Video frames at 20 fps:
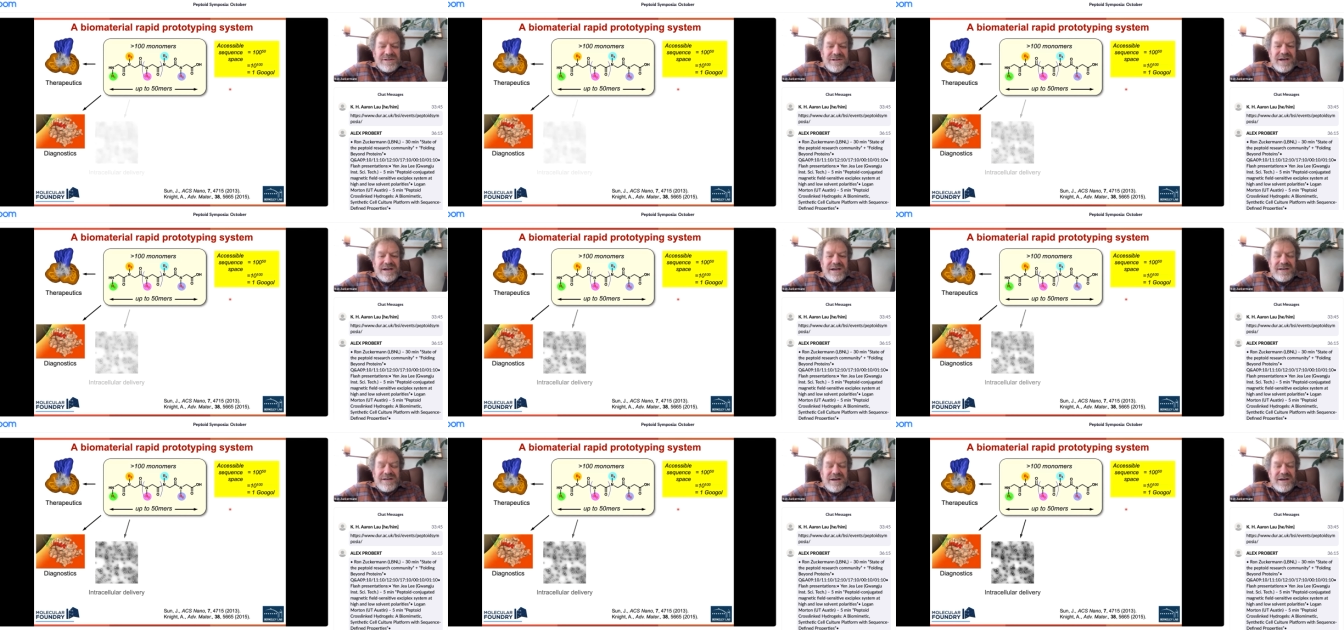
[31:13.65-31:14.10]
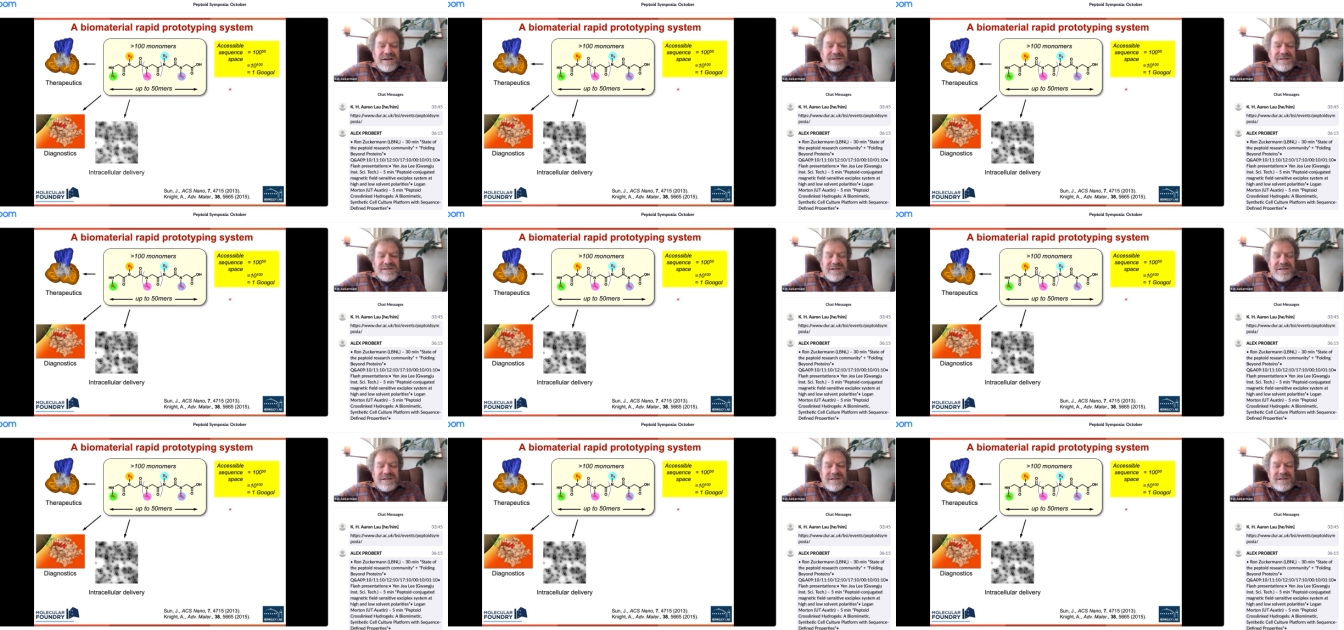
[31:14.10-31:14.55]

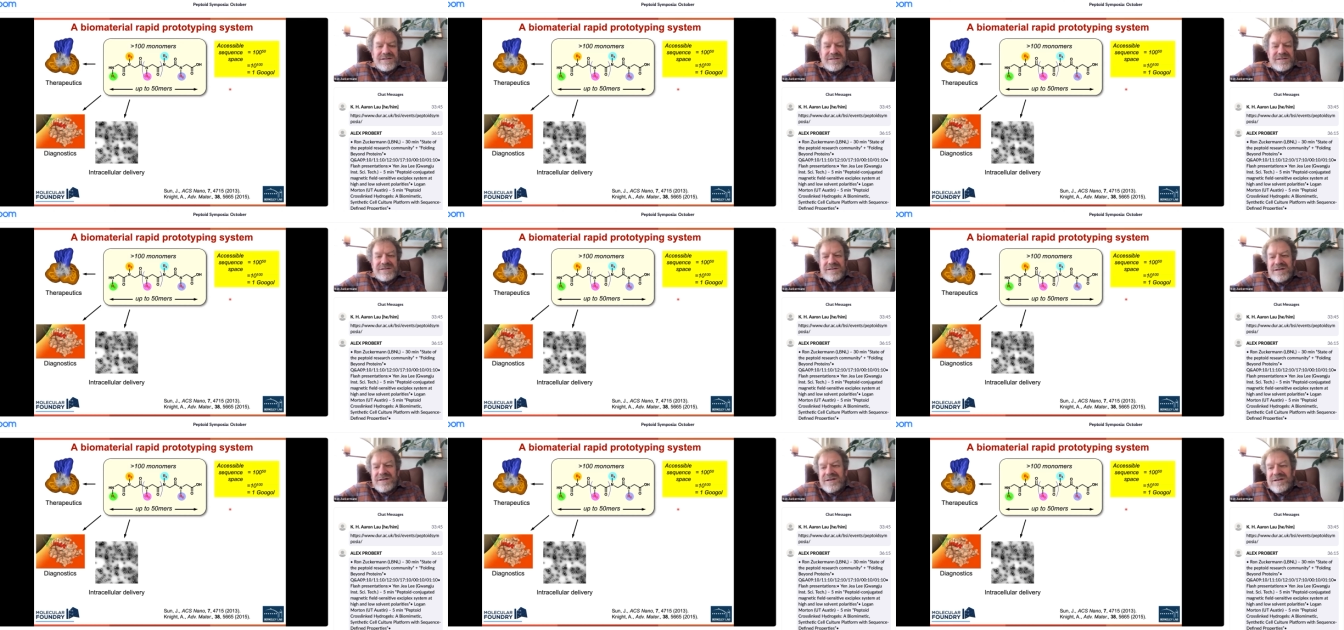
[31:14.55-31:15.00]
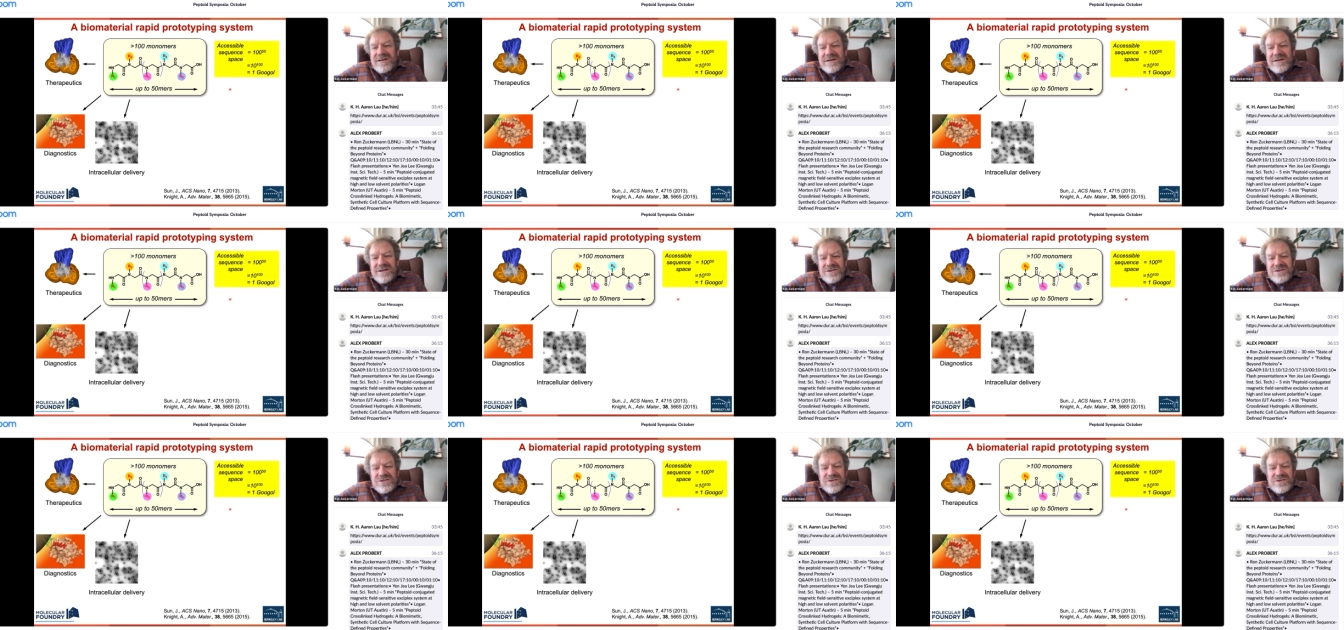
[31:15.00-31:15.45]
diagnostics,
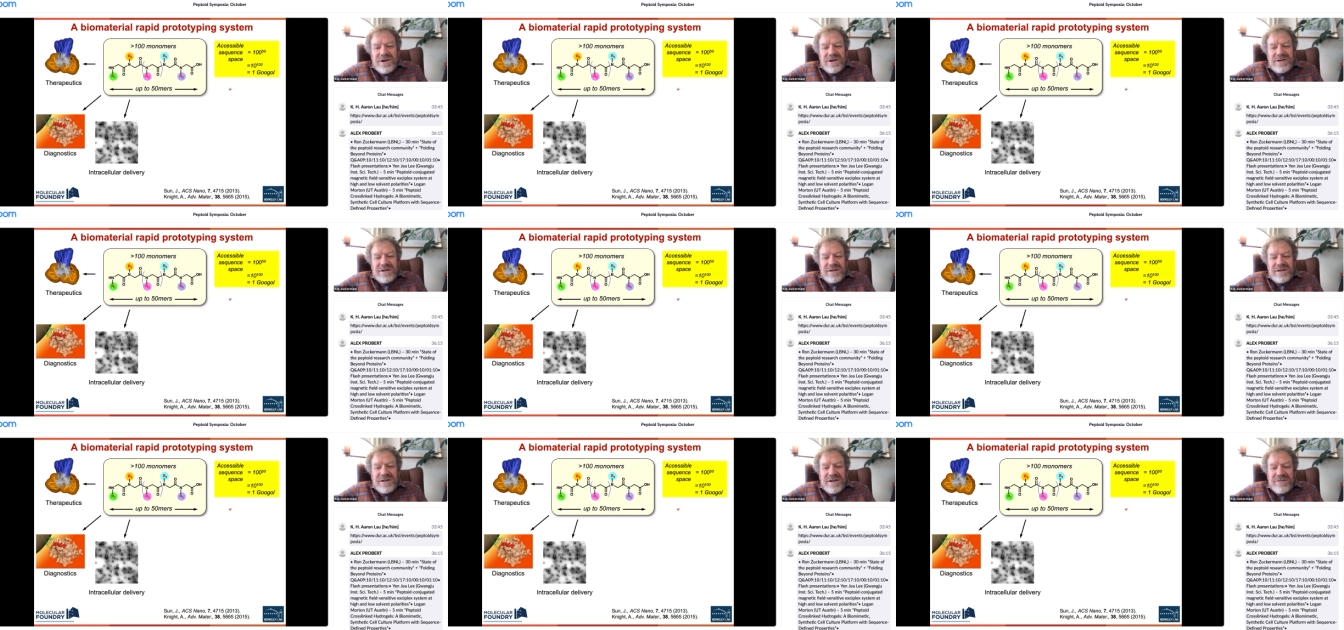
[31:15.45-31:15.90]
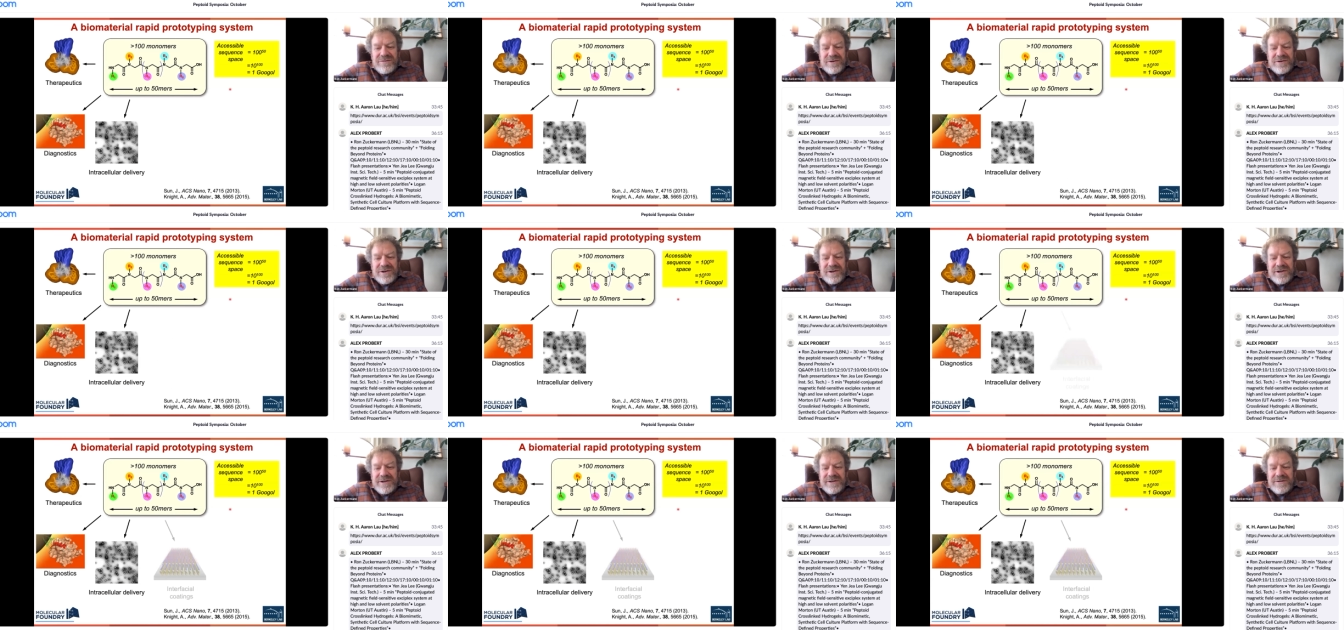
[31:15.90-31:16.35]
drug
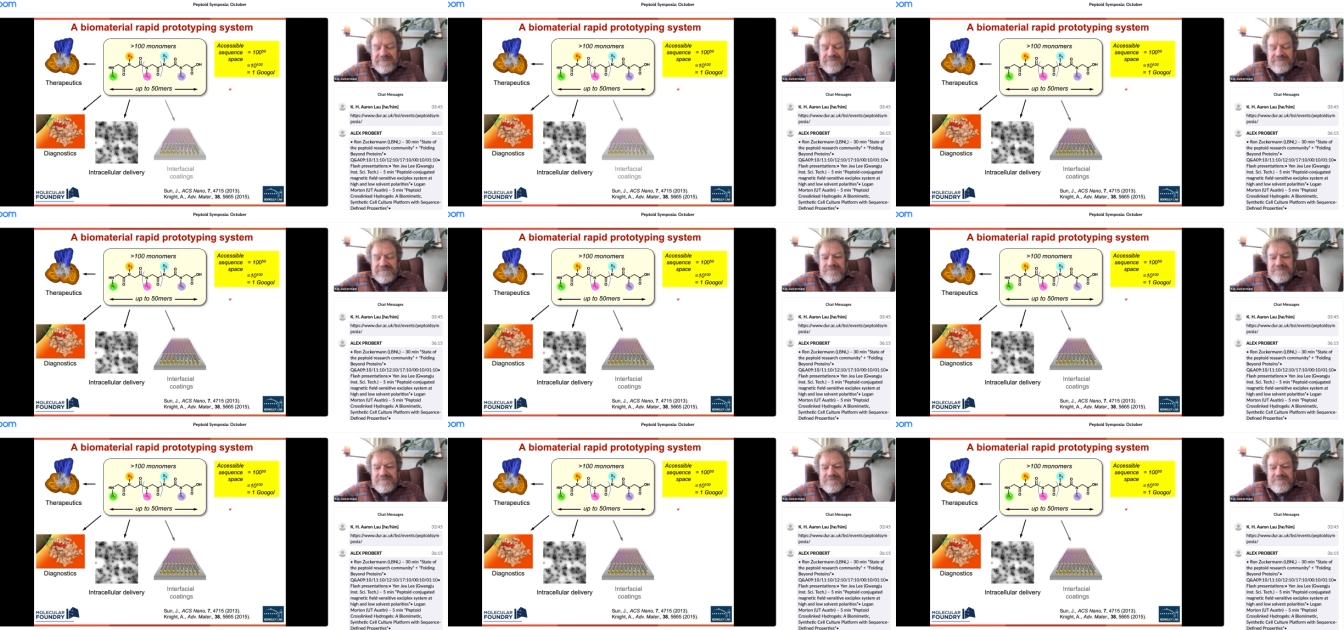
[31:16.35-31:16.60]
delivery,